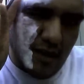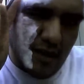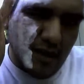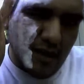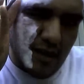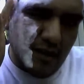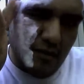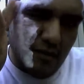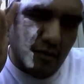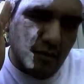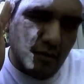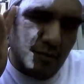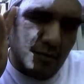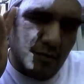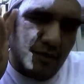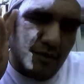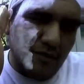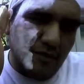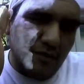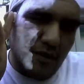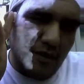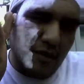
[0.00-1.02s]
And it'll be
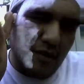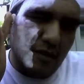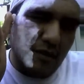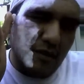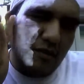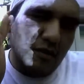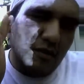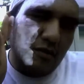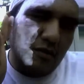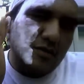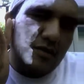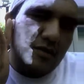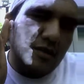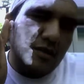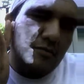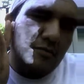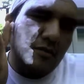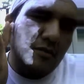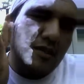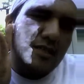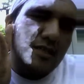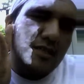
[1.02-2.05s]
very closely
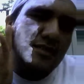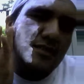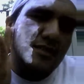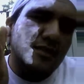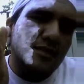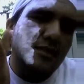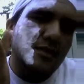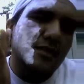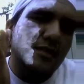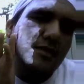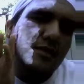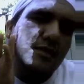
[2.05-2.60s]
realistic